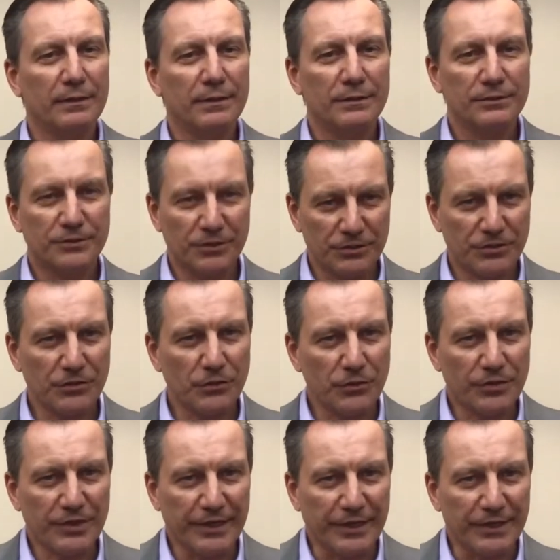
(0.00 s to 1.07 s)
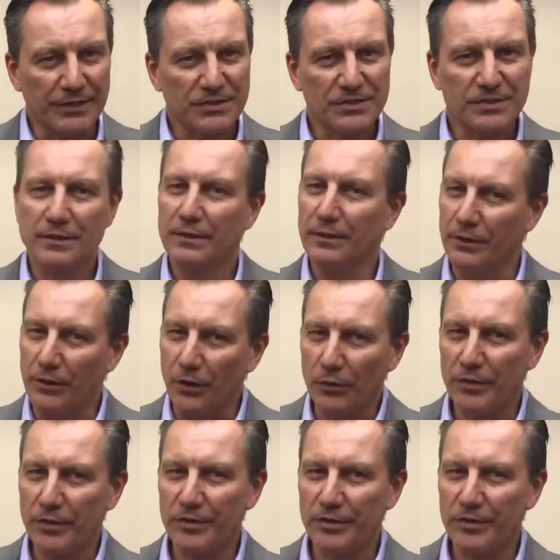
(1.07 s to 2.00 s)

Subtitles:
To do this, go to the